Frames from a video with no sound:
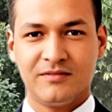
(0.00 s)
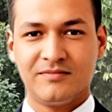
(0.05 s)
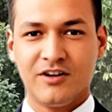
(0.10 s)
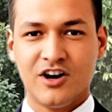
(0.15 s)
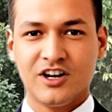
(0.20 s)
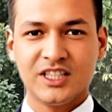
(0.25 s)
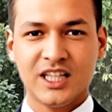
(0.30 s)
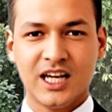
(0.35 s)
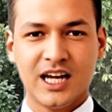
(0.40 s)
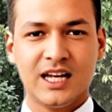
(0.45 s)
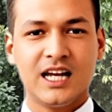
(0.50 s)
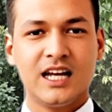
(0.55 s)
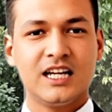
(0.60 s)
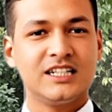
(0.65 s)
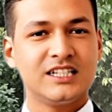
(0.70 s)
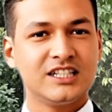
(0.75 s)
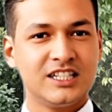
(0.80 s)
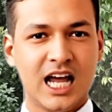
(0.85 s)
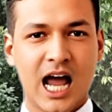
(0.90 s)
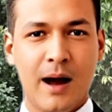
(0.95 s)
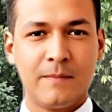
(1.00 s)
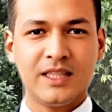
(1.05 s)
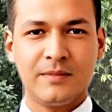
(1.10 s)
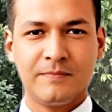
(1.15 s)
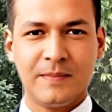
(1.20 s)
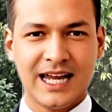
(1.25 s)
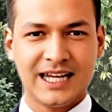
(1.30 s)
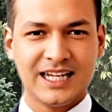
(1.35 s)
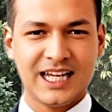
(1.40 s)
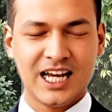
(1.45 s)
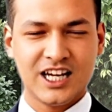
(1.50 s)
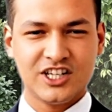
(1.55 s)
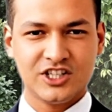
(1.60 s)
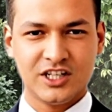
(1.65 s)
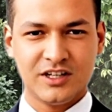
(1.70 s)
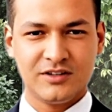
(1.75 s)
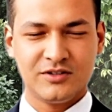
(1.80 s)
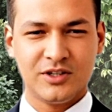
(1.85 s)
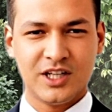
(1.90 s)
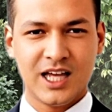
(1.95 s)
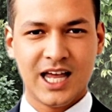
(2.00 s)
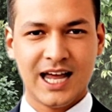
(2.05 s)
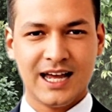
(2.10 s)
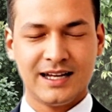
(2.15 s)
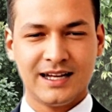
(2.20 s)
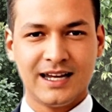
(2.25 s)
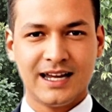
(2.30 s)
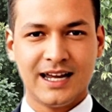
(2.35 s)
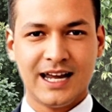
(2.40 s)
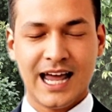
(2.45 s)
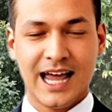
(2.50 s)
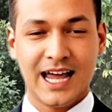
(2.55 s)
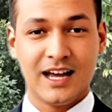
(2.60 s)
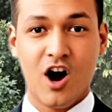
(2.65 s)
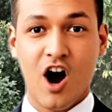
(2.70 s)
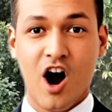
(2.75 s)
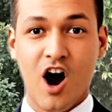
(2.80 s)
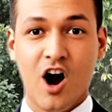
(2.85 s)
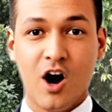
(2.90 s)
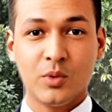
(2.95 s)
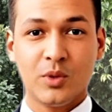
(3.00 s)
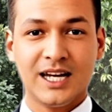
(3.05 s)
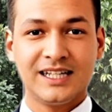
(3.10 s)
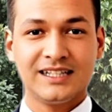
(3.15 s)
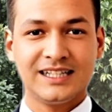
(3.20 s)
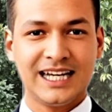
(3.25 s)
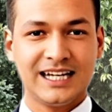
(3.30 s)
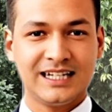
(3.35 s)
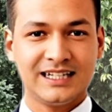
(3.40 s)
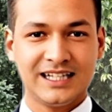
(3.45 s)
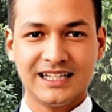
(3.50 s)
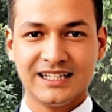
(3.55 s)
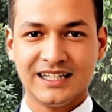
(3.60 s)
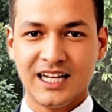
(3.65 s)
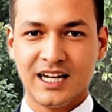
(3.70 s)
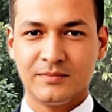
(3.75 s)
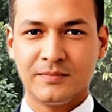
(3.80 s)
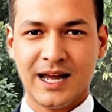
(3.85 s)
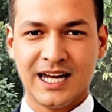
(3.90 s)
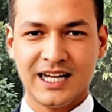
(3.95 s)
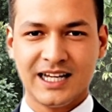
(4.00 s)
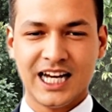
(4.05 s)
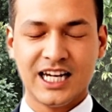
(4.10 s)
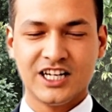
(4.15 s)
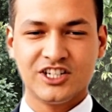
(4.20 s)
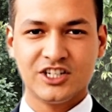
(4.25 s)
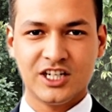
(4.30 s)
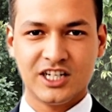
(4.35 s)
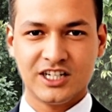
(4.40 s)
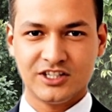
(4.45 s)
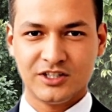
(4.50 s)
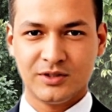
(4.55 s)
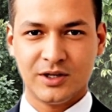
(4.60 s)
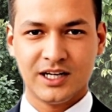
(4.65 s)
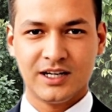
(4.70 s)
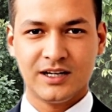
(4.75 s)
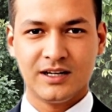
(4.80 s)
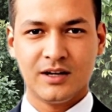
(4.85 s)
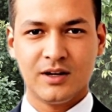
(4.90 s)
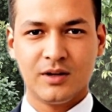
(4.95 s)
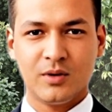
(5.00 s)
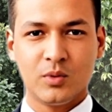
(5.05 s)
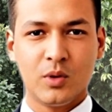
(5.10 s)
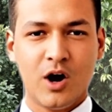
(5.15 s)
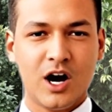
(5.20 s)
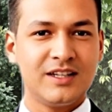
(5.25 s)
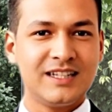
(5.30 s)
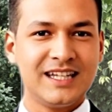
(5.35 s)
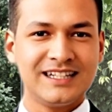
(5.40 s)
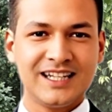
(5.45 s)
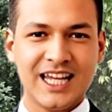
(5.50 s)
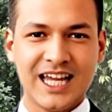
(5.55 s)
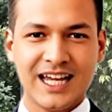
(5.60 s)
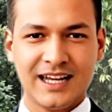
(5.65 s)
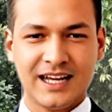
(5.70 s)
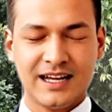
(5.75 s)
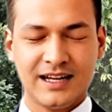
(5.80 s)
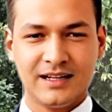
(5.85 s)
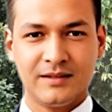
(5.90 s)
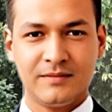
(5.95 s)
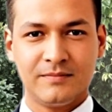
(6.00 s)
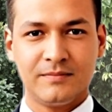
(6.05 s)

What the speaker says: First thing, stop the medication if you can. And always get a detailed medication history. What are they taking?